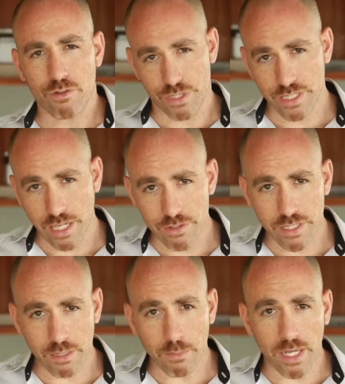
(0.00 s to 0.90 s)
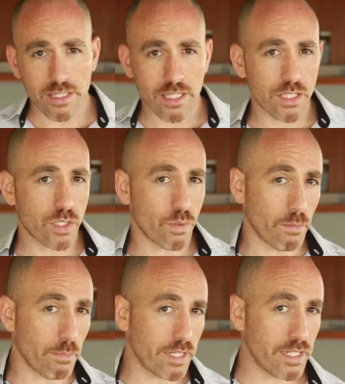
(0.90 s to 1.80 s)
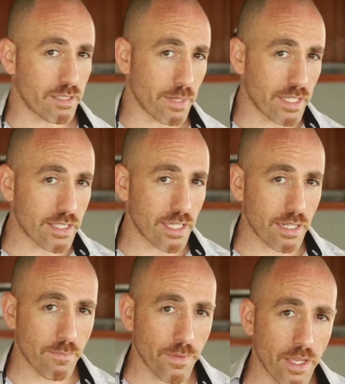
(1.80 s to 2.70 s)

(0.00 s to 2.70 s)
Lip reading: or scarcity mindset to an abundance mindset?